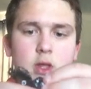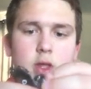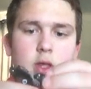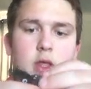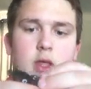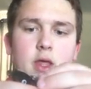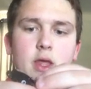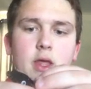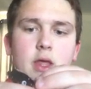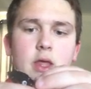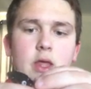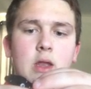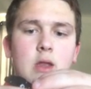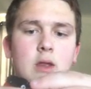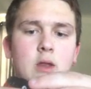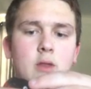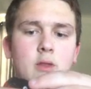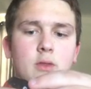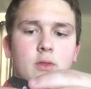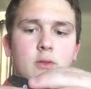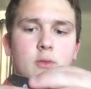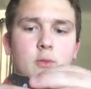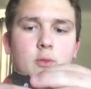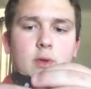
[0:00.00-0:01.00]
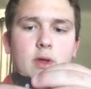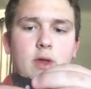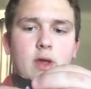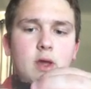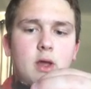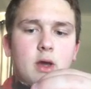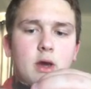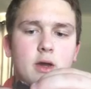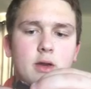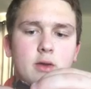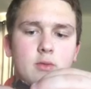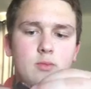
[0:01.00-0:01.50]
and the red
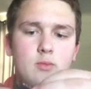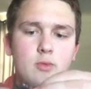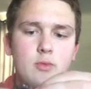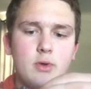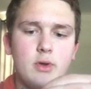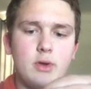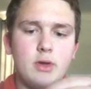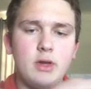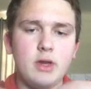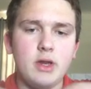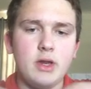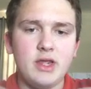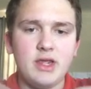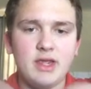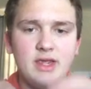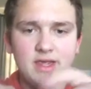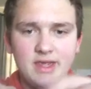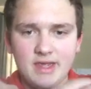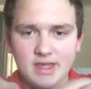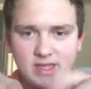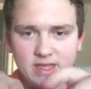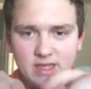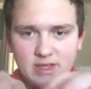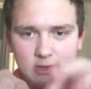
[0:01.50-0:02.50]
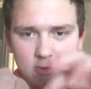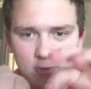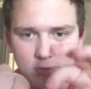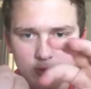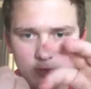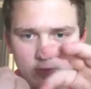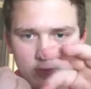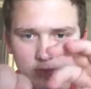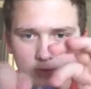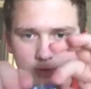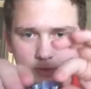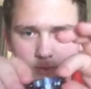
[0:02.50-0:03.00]
dotted one here.
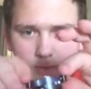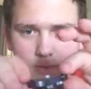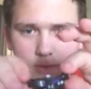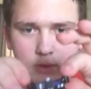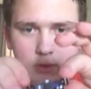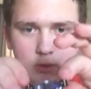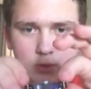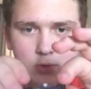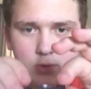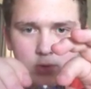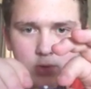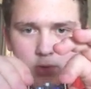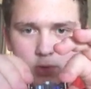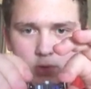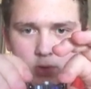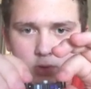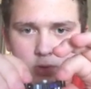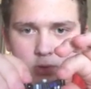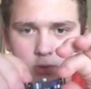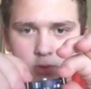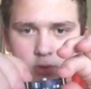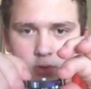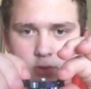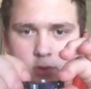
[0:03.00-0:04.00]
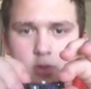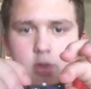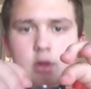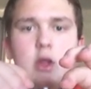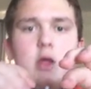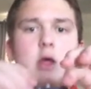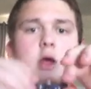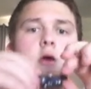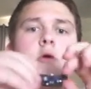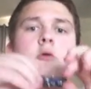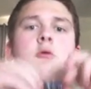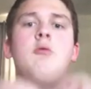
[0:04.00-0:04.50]

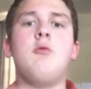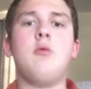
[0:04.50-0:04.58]
Now,